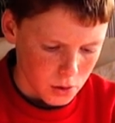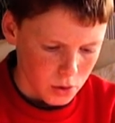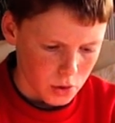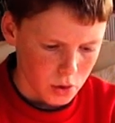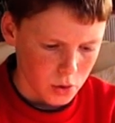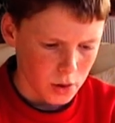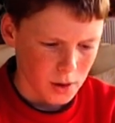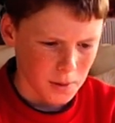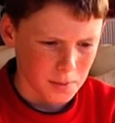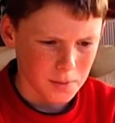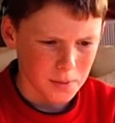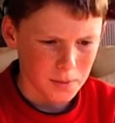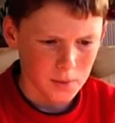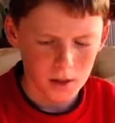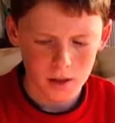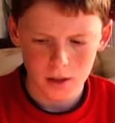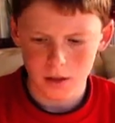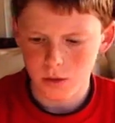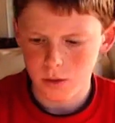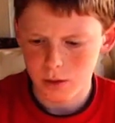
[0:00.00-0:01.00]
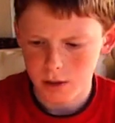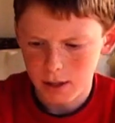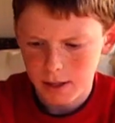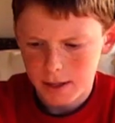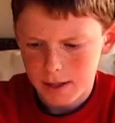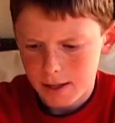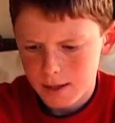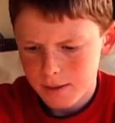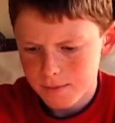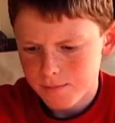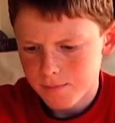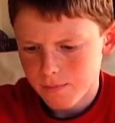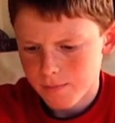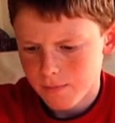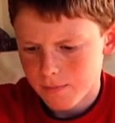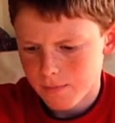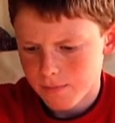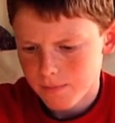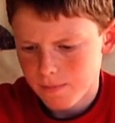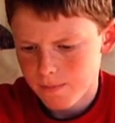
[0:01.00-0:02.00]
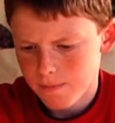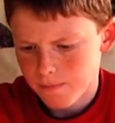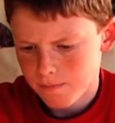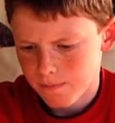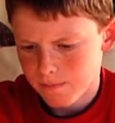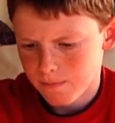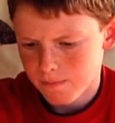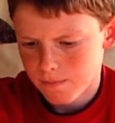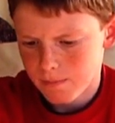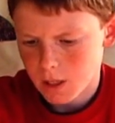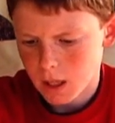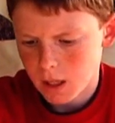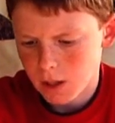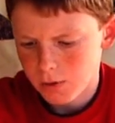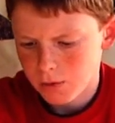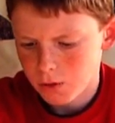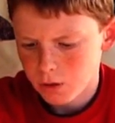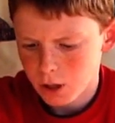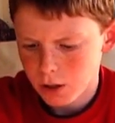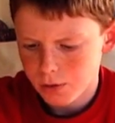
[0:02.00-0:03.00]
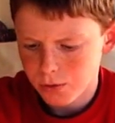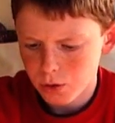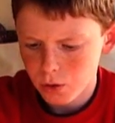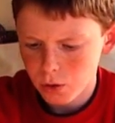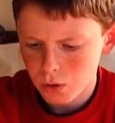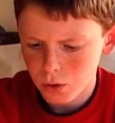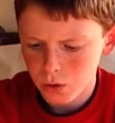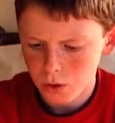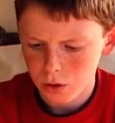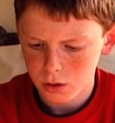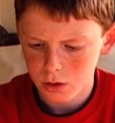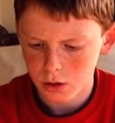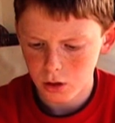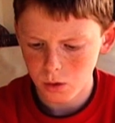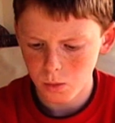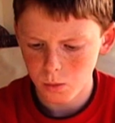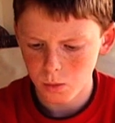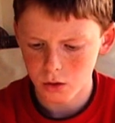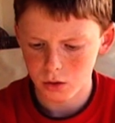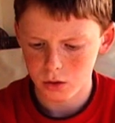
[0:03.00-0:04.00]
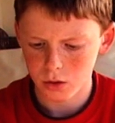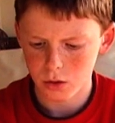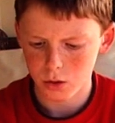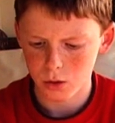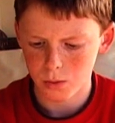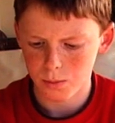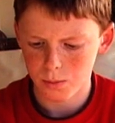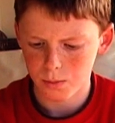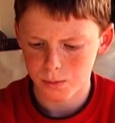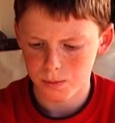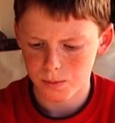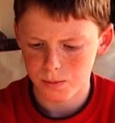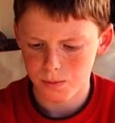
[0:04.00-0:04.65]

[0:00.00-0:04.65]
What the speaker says: So I'm doing it again. And if you don't want to